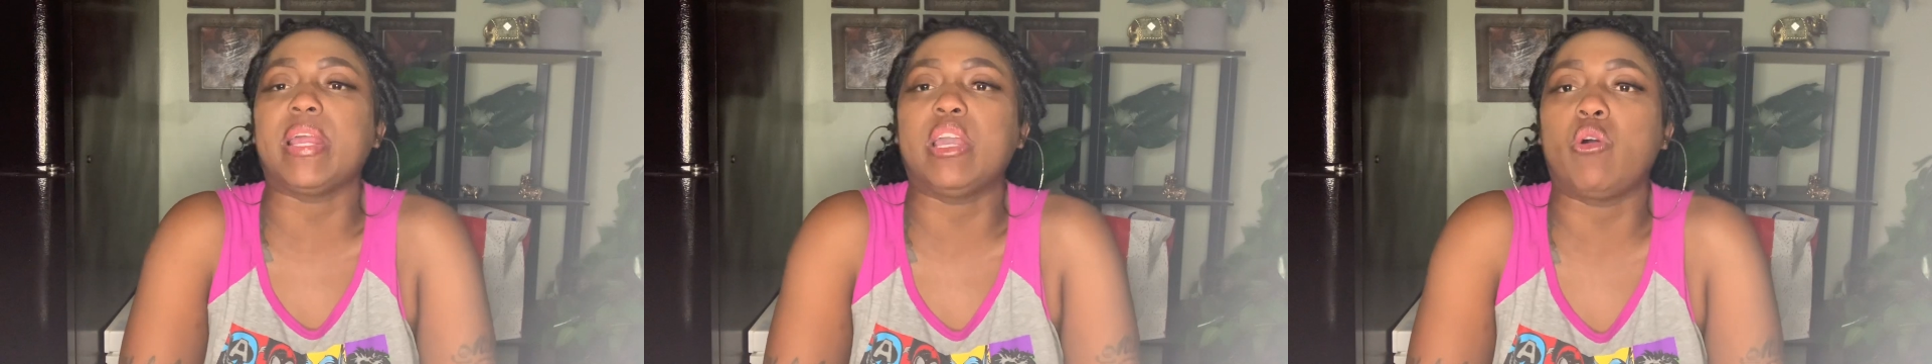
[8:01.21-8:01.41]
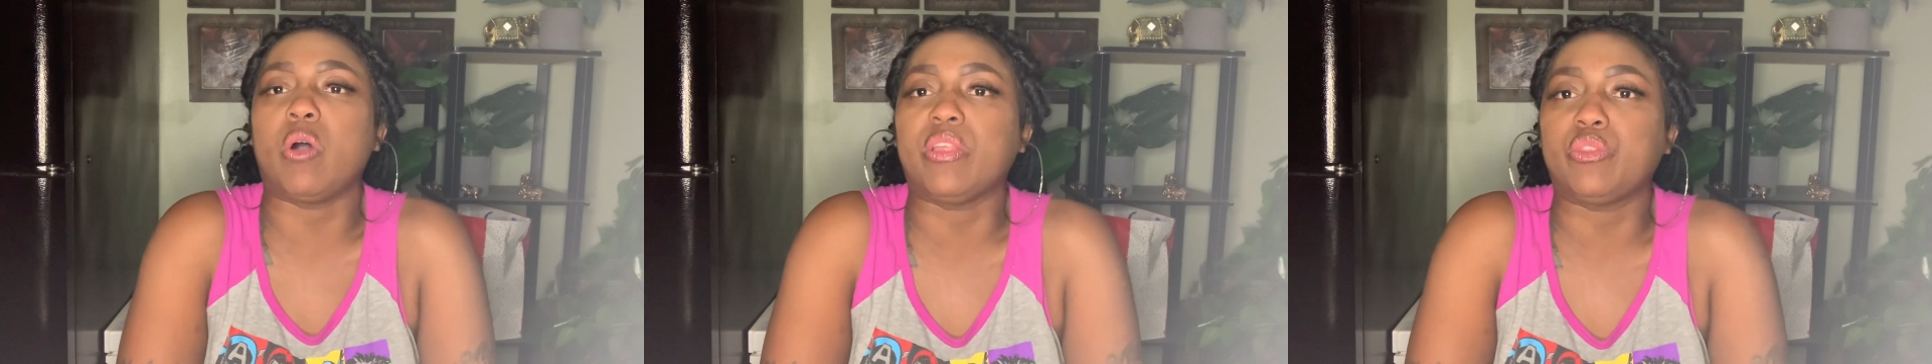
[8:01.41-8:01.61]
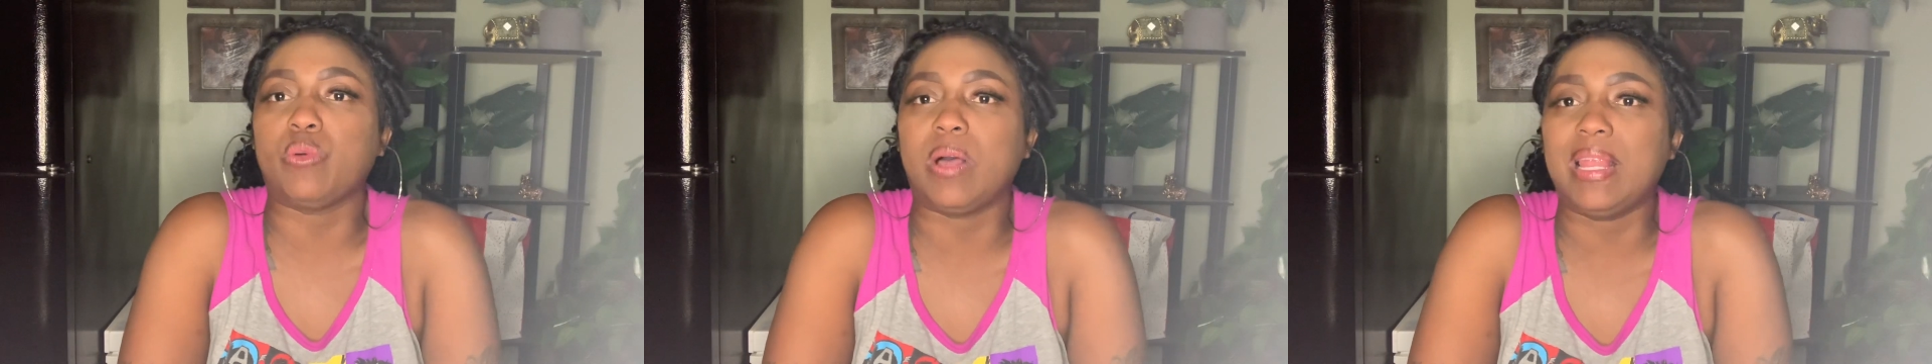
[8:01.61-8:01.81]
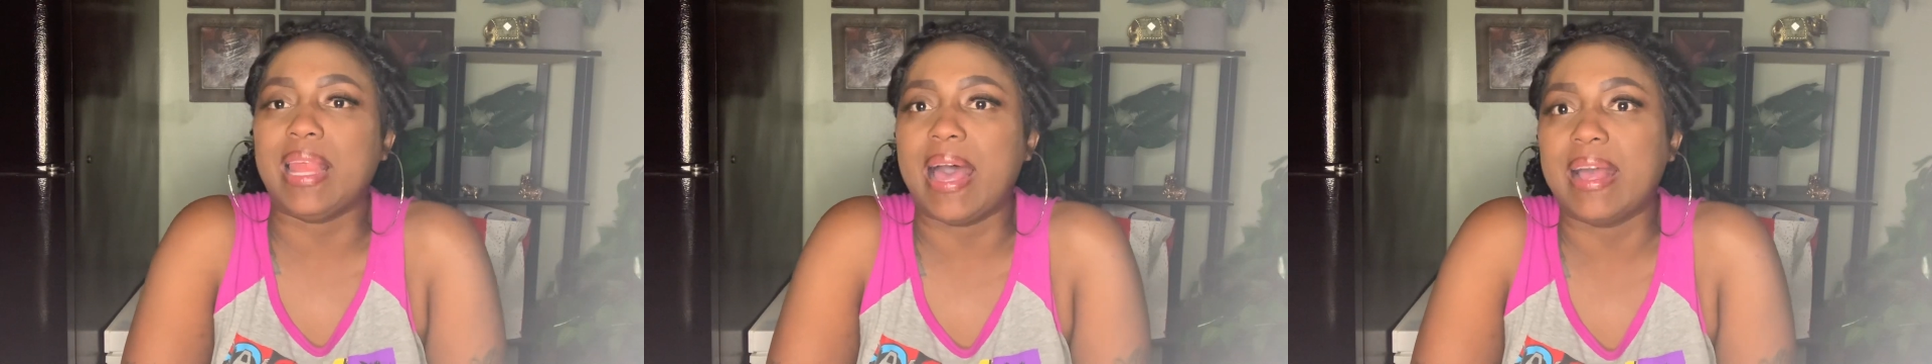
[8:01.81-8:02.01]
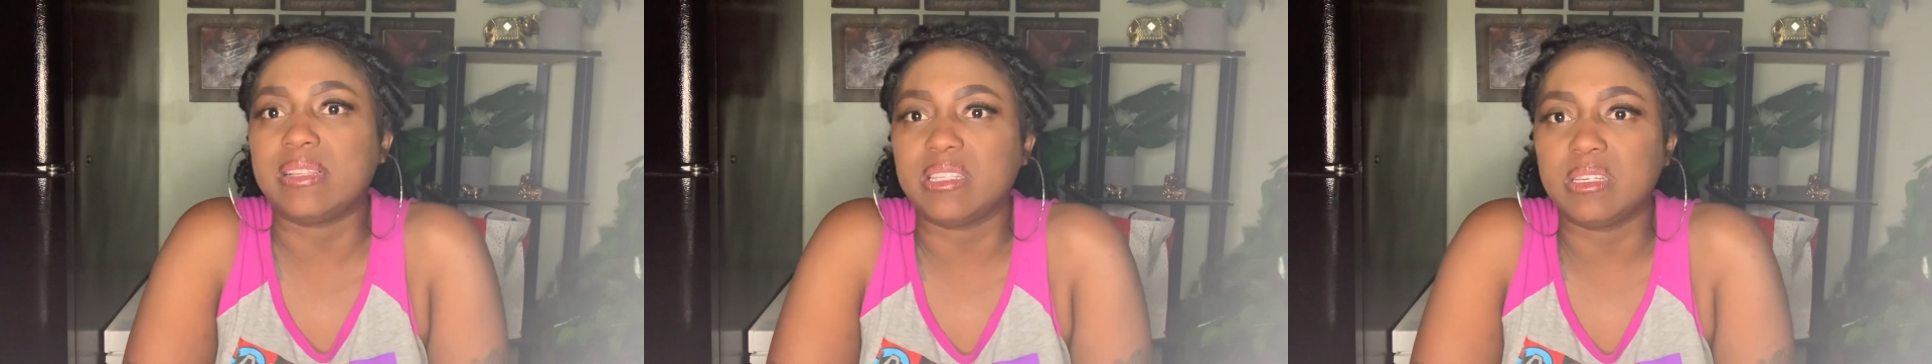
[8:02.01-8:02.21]
going through a lot.
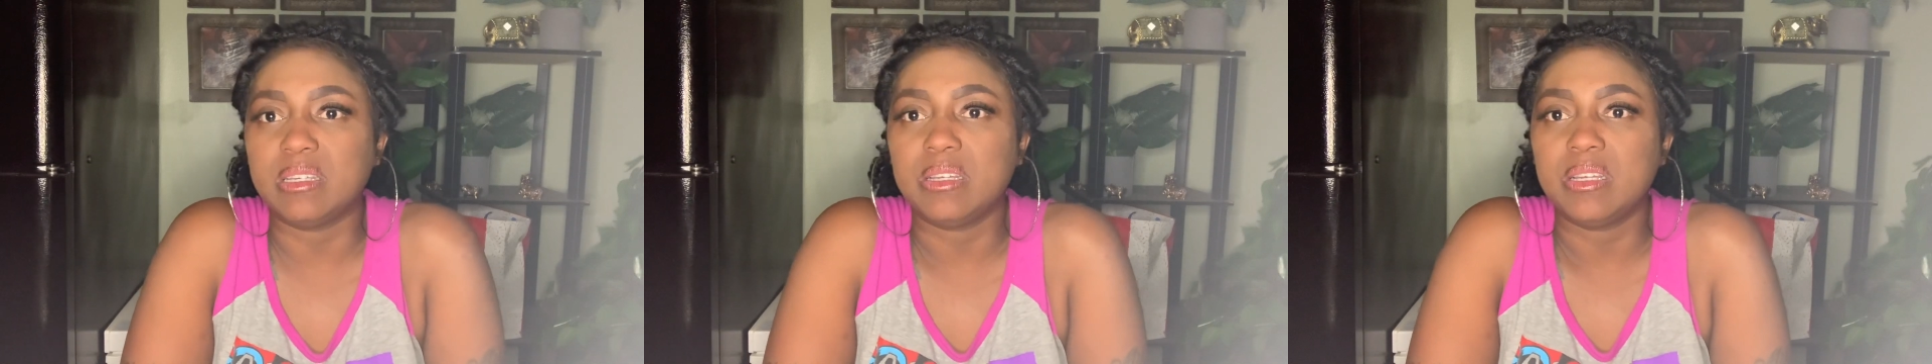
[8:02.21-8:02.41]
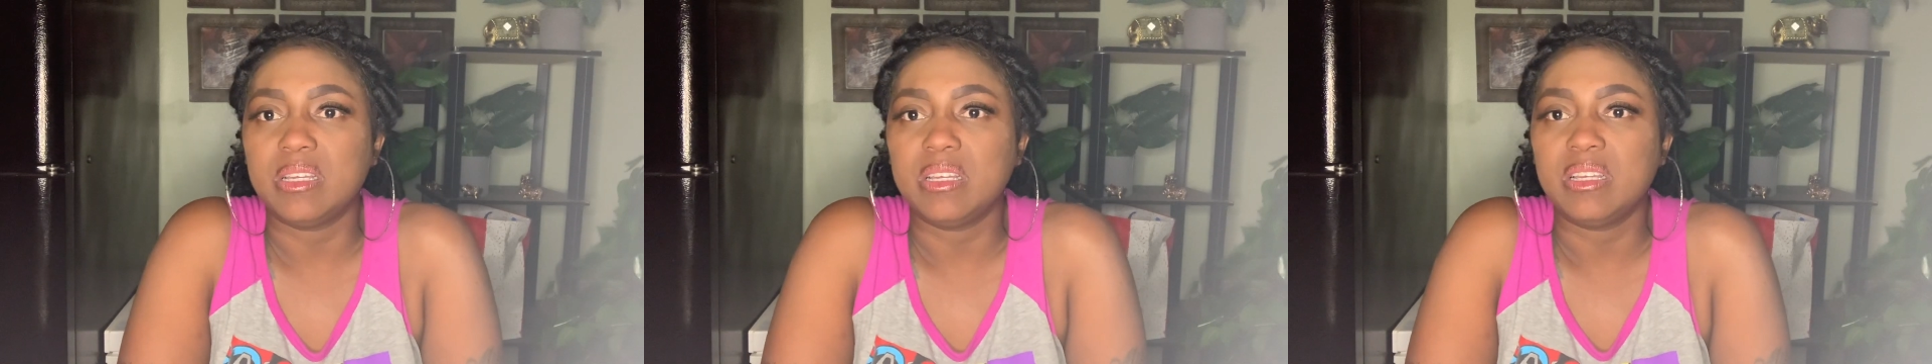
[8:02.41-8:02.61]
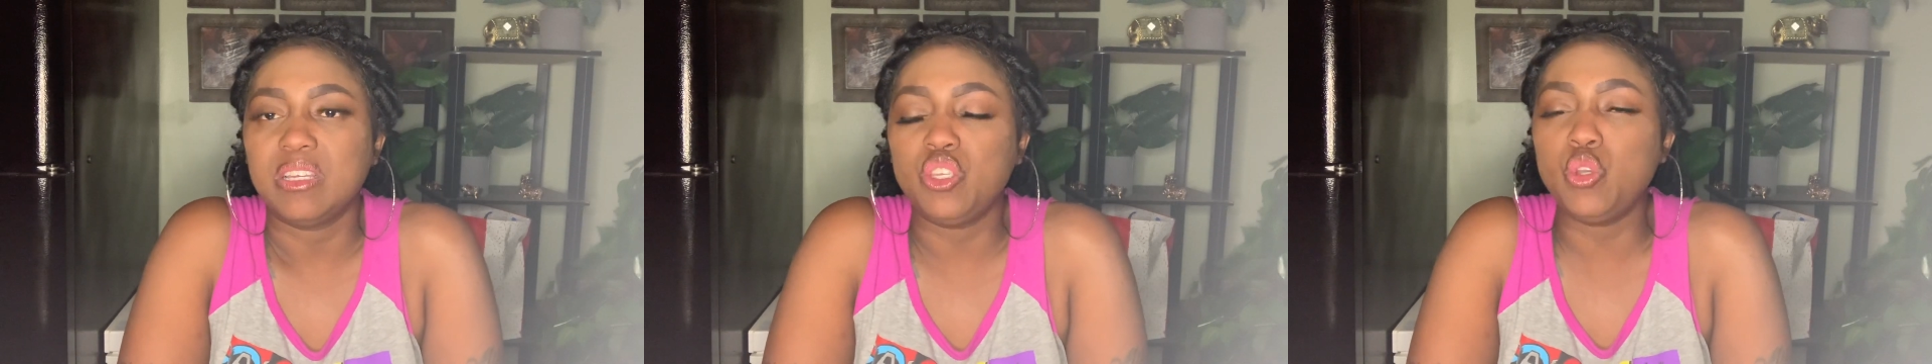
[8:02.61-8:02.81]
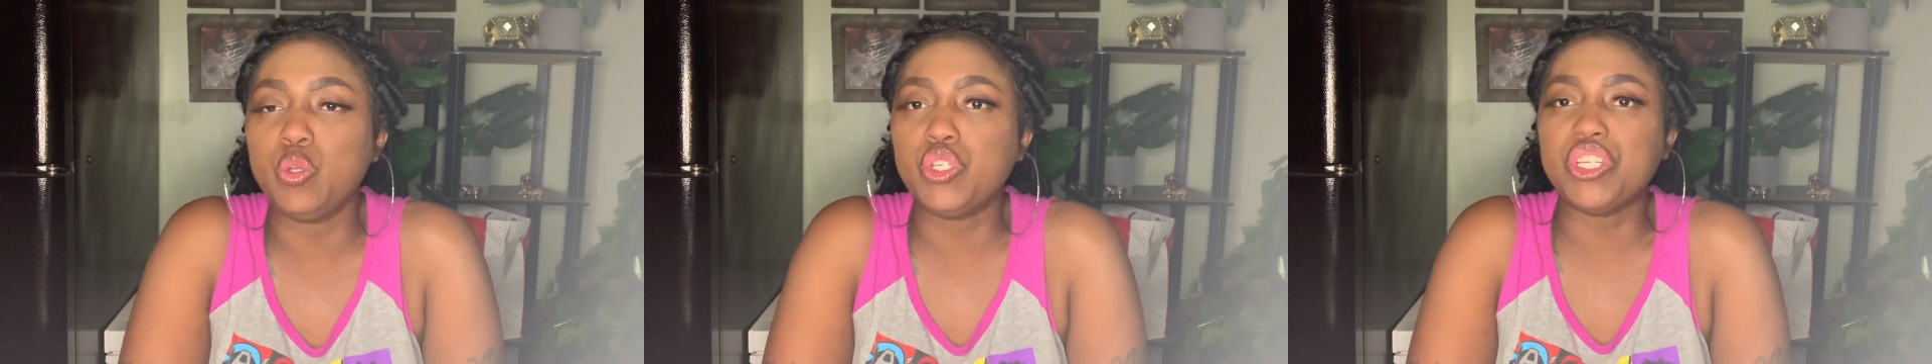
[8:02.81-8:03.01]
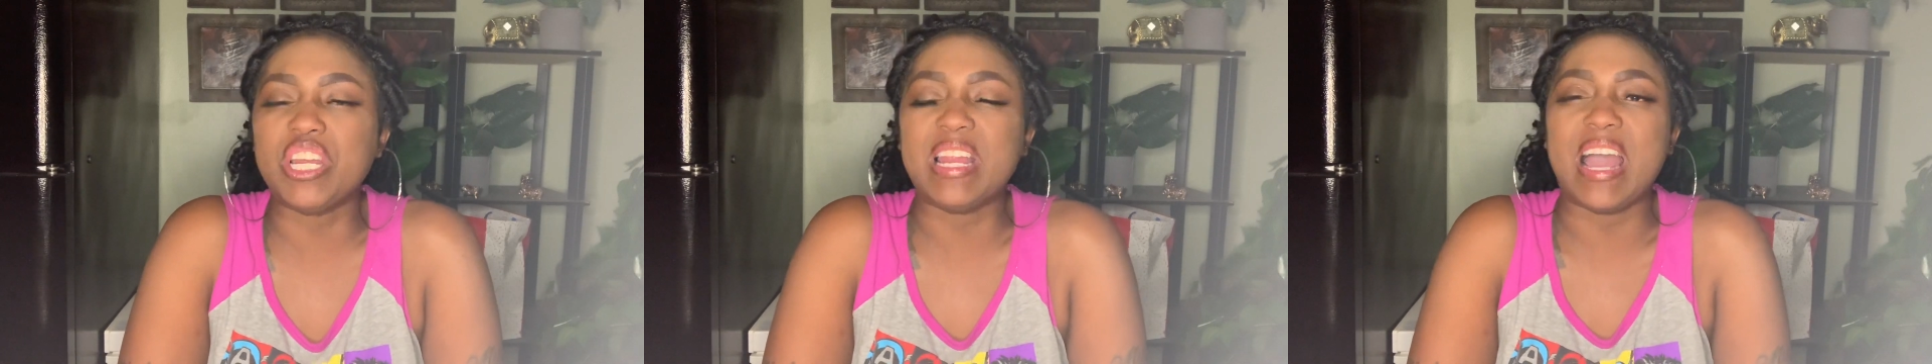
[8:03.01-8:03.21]
You
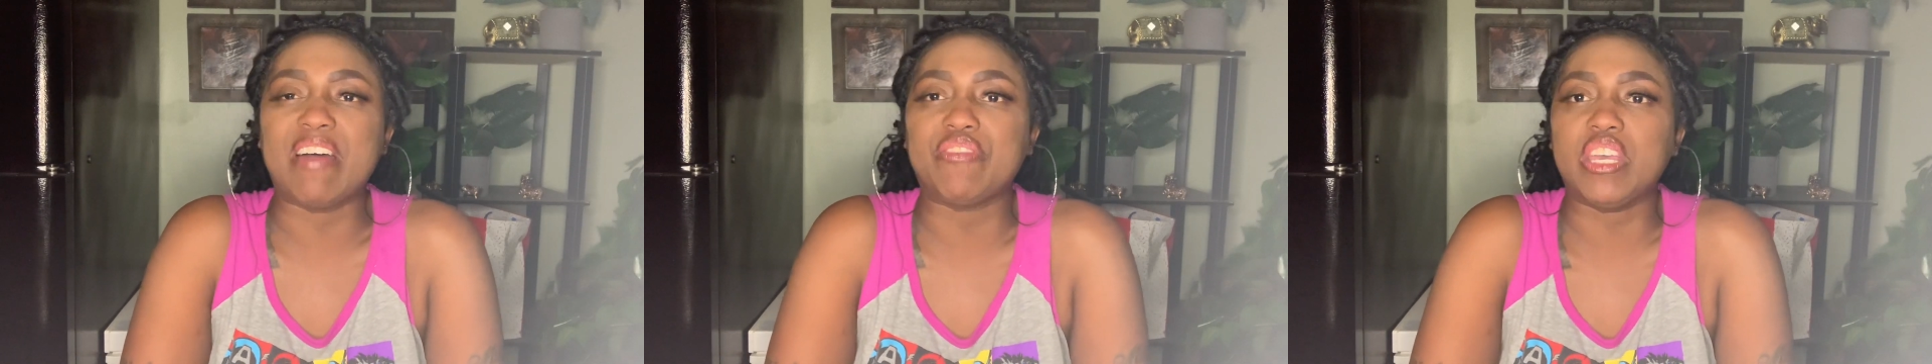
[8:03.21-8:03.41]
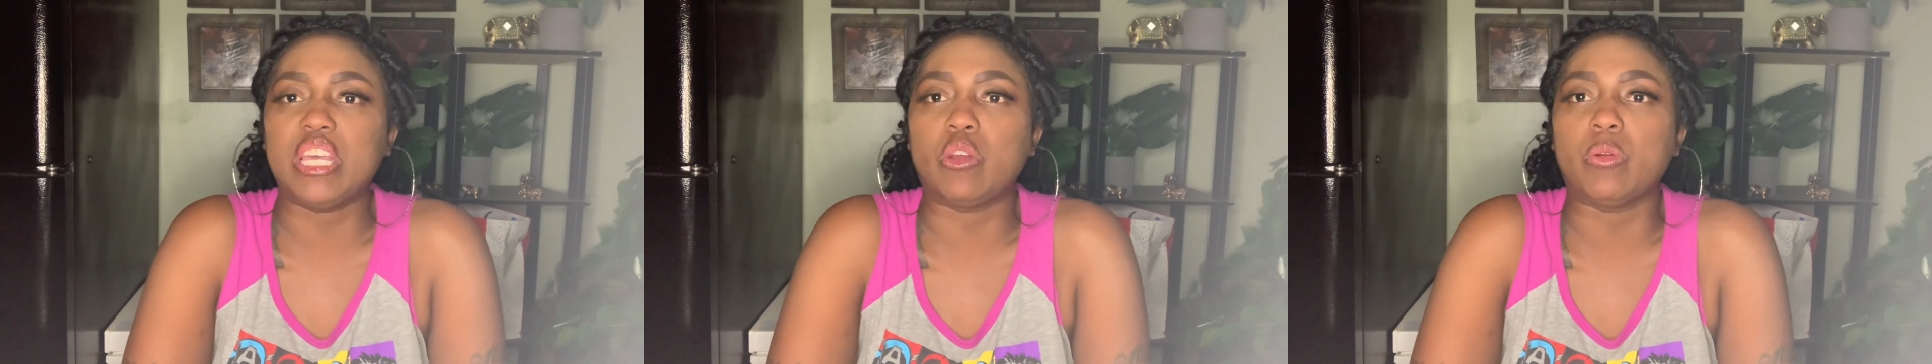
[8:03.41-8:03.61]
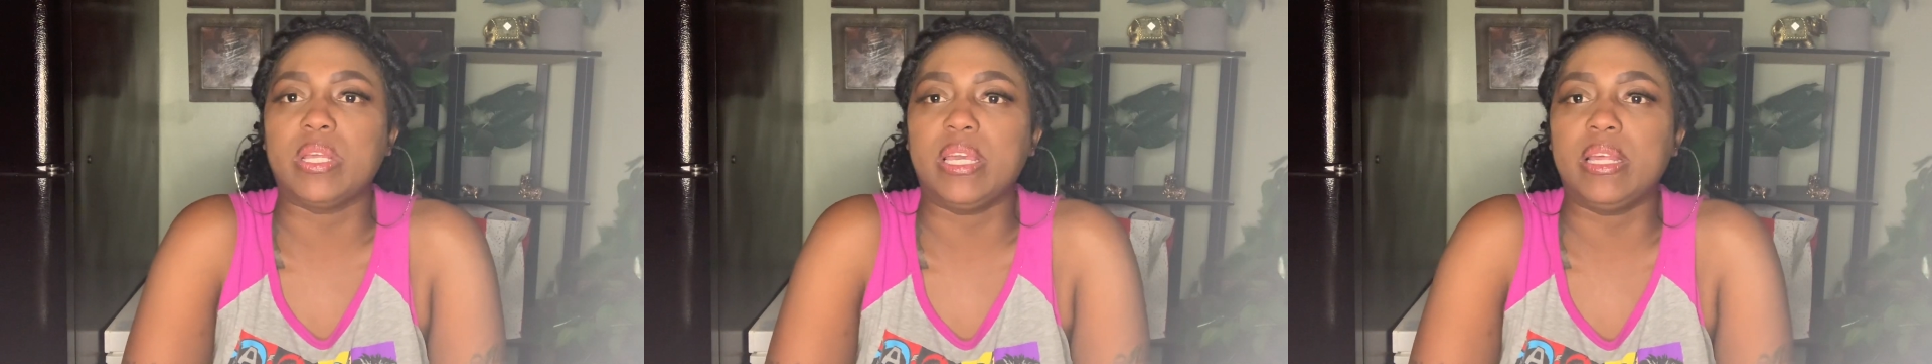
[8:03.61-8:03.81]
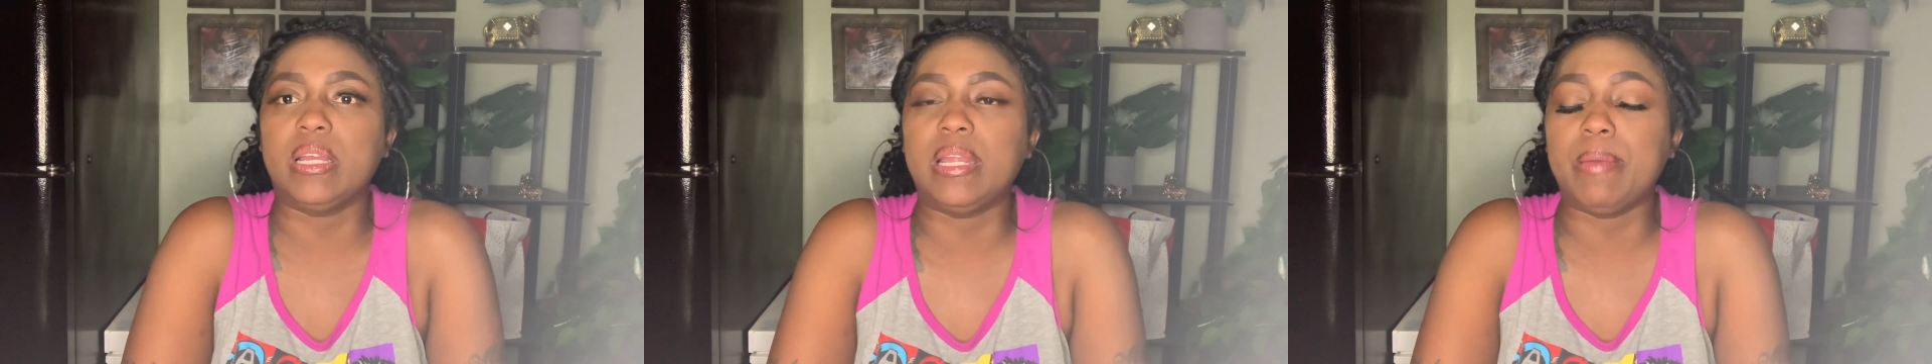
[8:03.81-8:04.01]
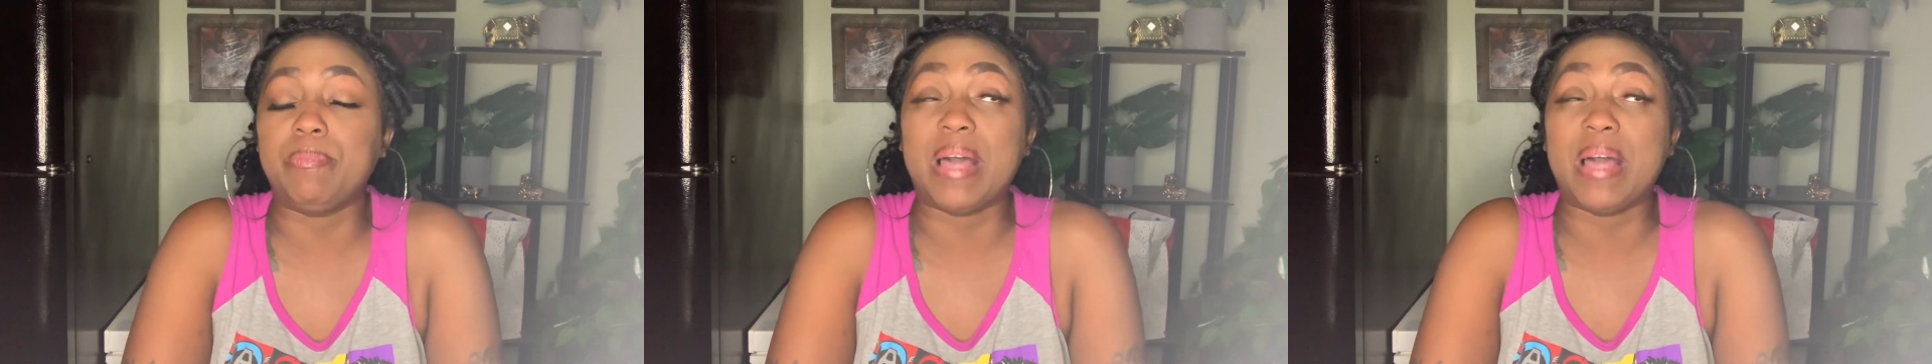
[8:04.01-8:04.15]
shouldn't have to get on the internet.